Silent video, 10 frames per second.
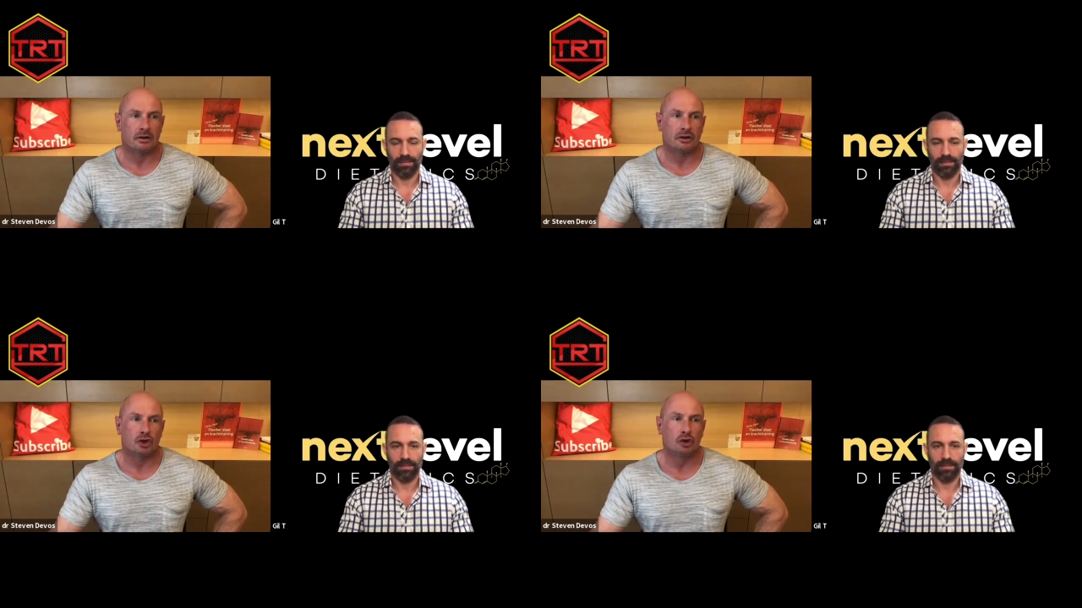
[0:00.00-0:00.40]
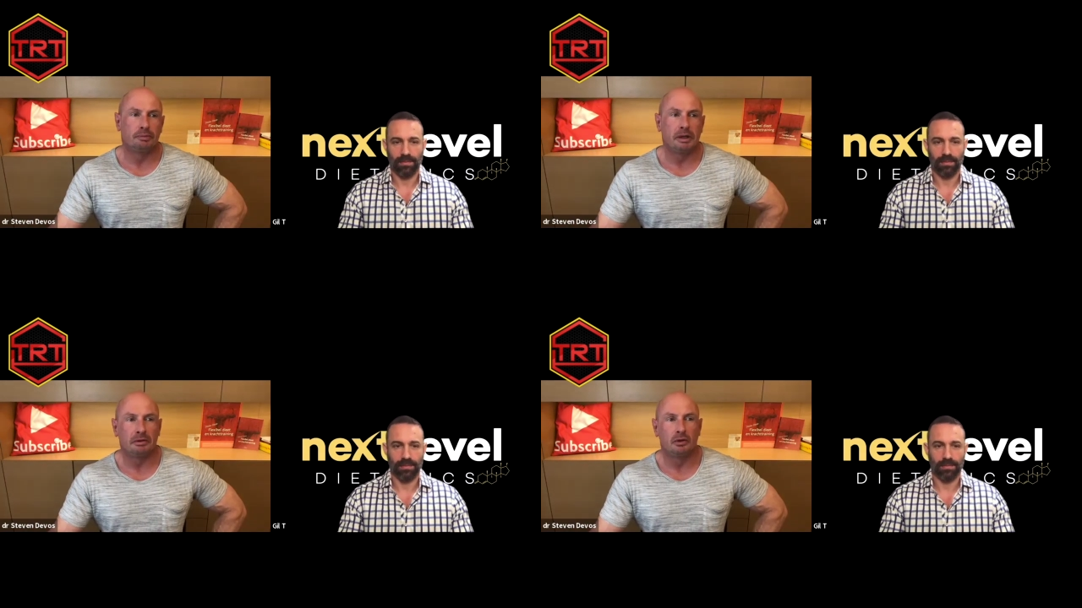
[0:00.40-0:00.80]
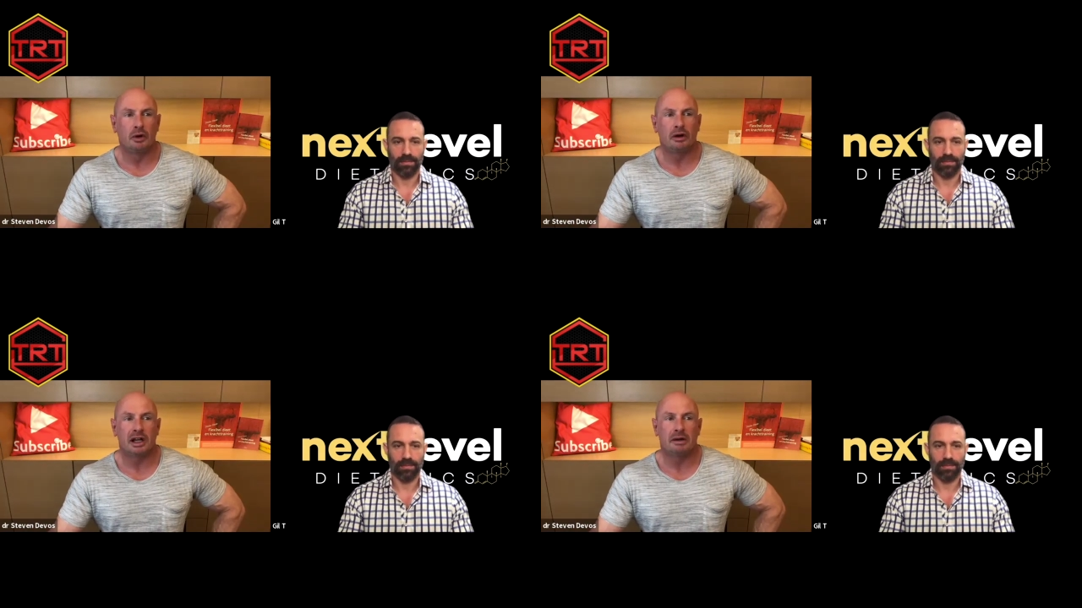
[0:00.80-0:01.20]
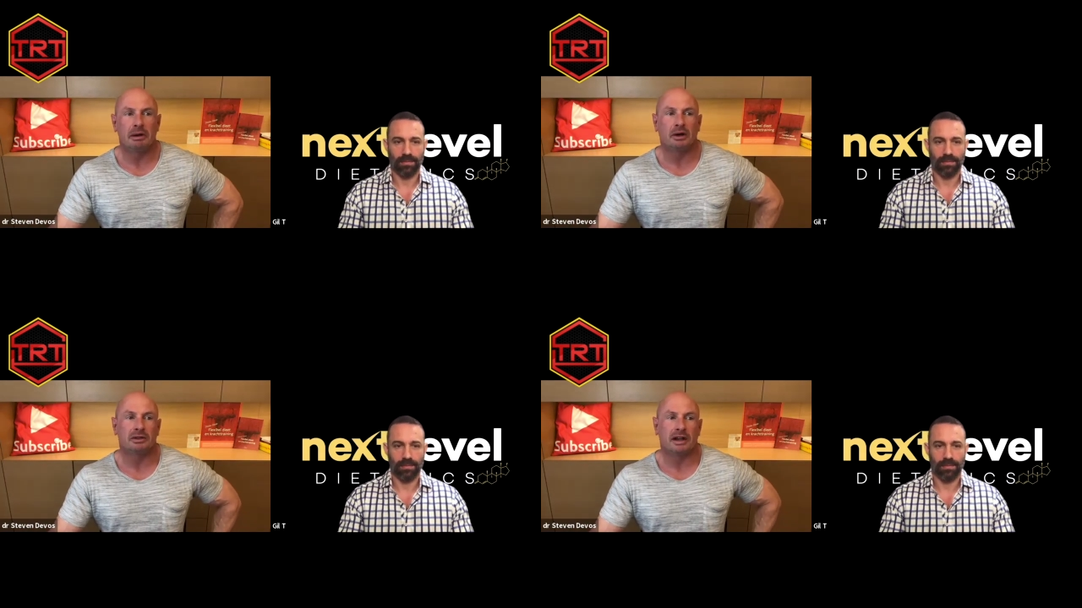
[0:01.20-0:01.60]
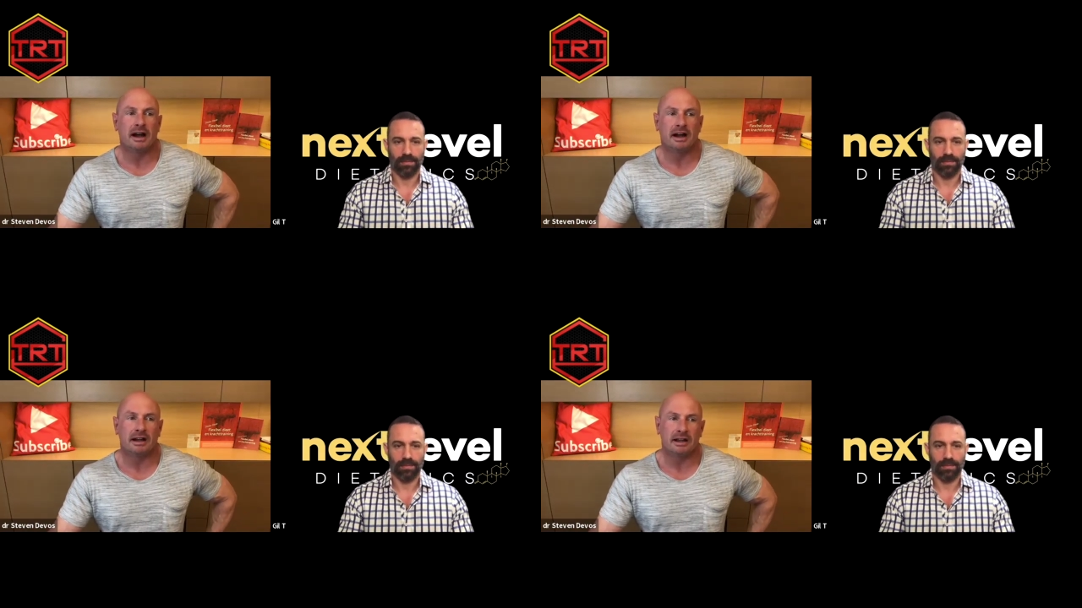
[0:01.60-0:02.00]
Speaker 1: Should people worry about
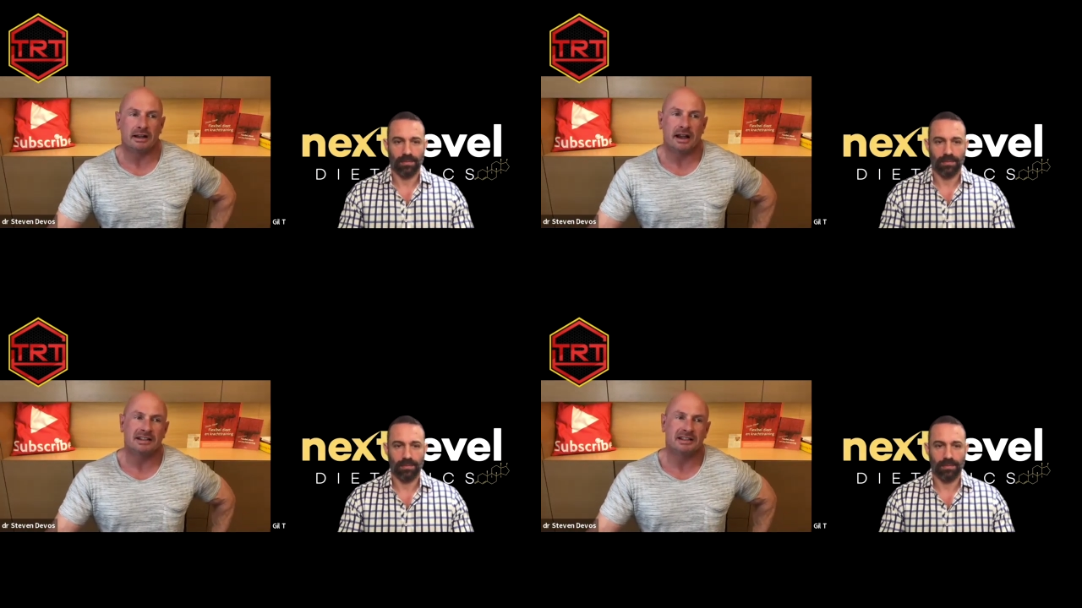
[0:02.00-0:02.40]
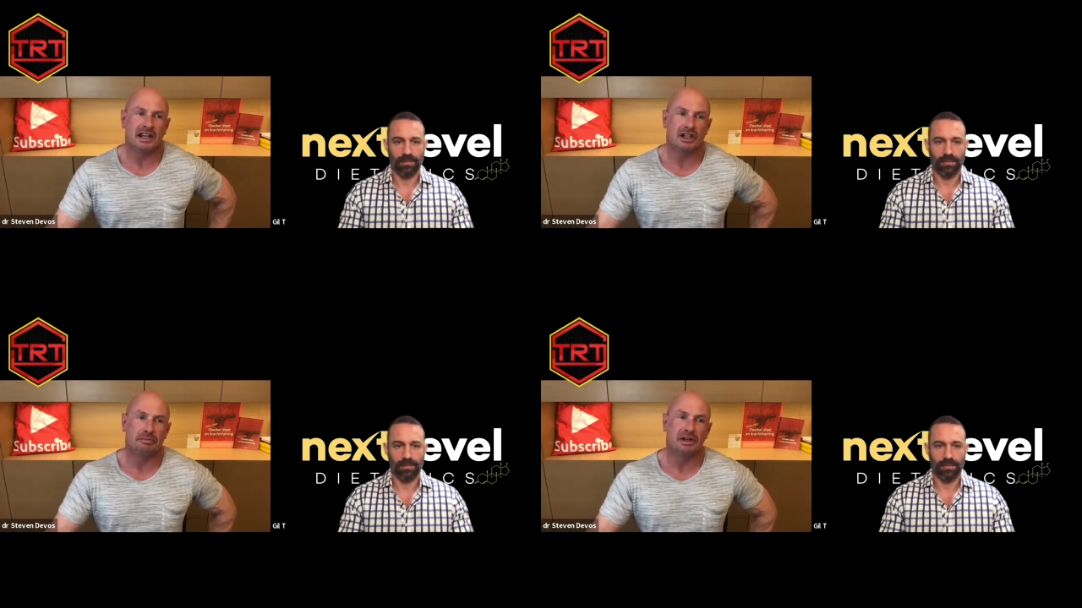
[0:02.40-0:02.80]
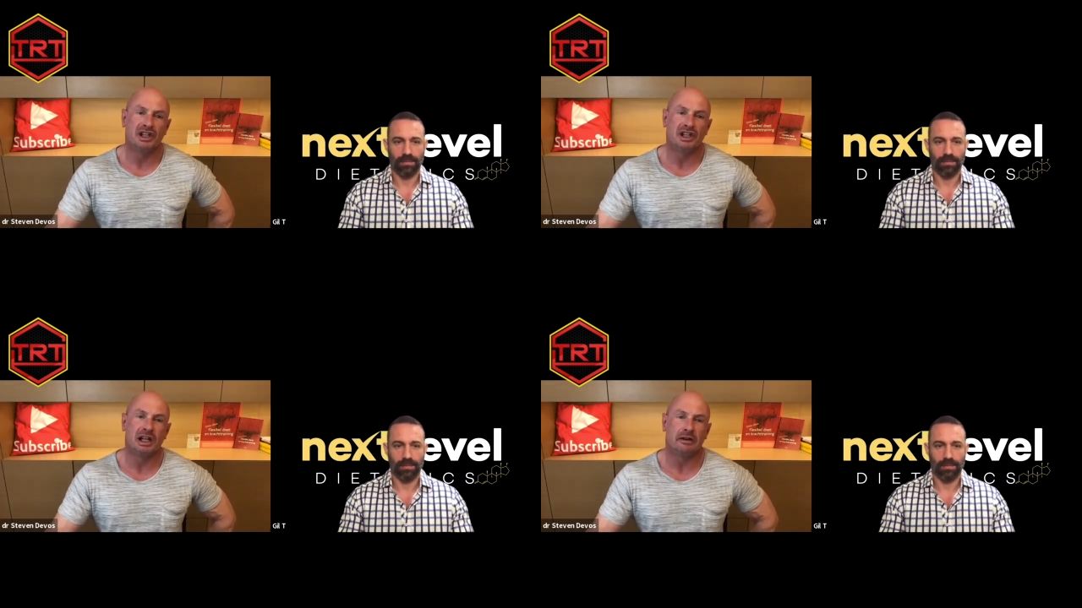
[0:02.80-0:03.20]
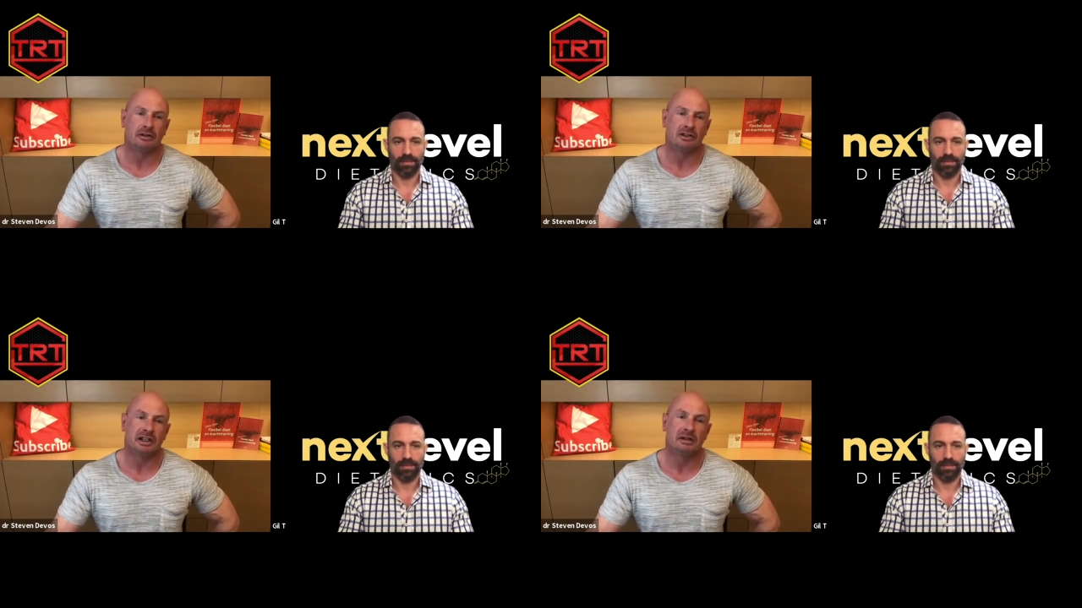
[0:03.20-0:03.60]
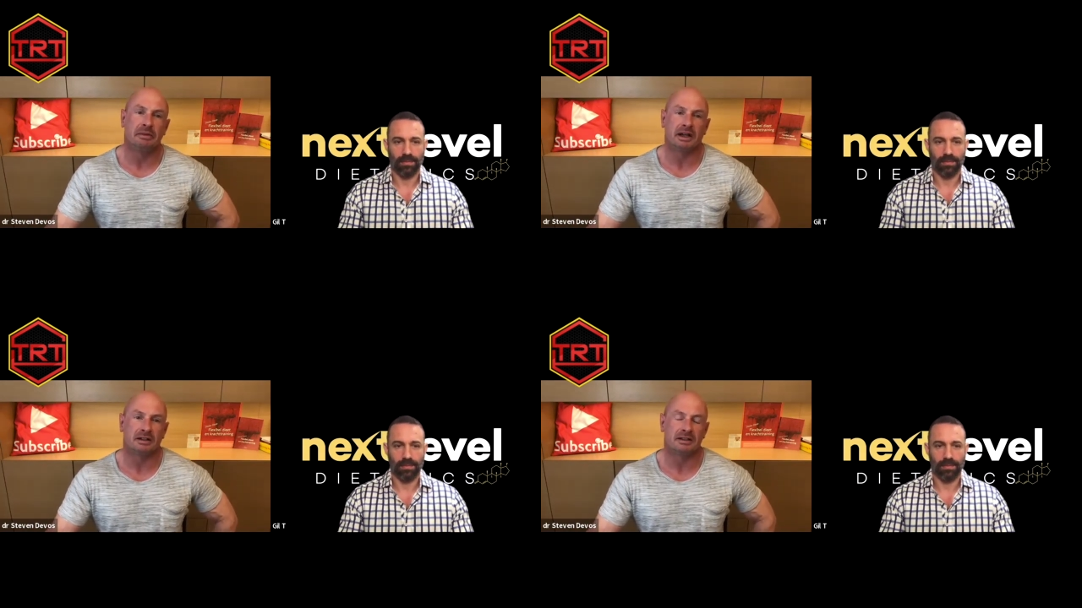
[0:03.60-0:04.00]
high SHBG levels in
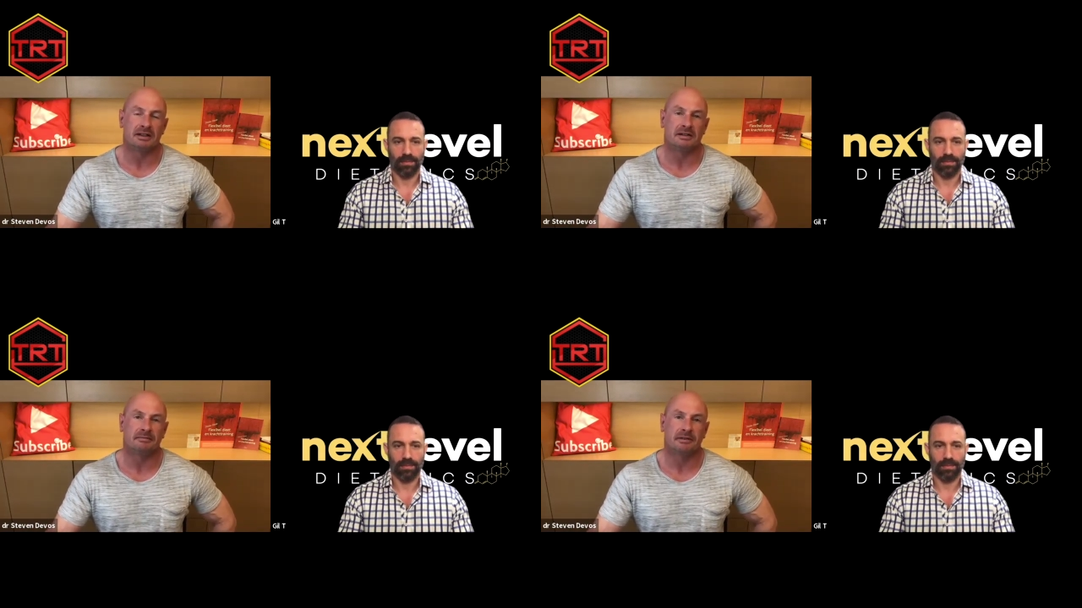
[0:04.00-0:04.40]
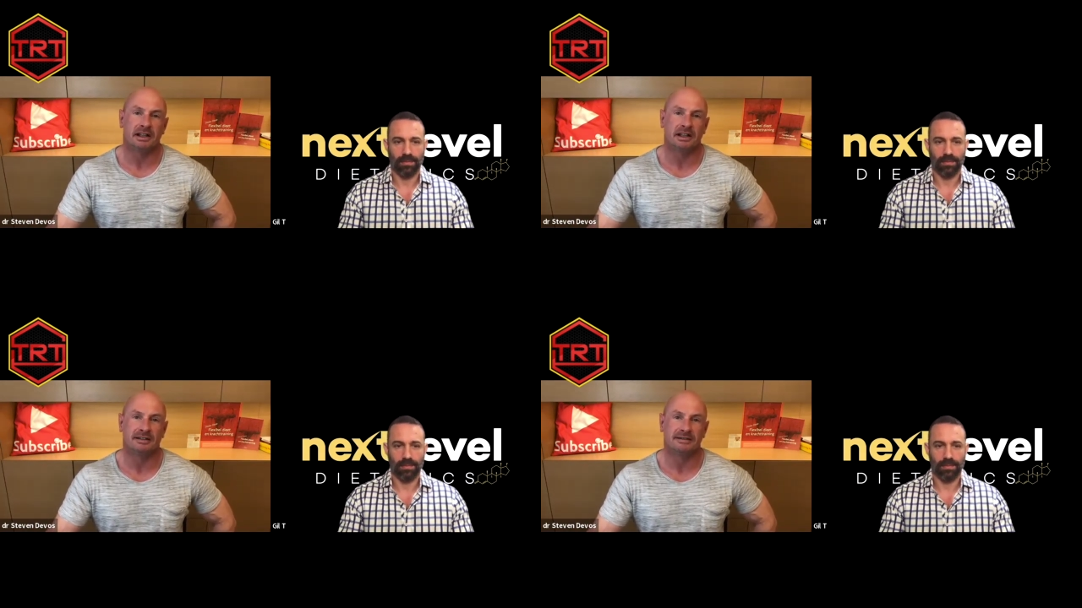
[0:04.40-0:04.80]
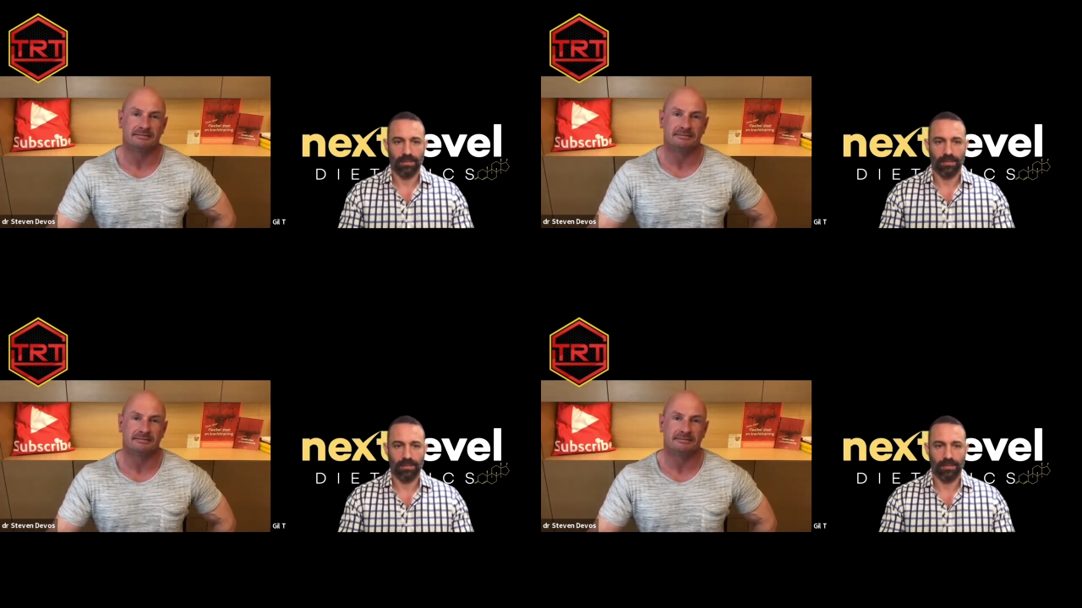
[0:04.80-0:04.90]
males? Gil.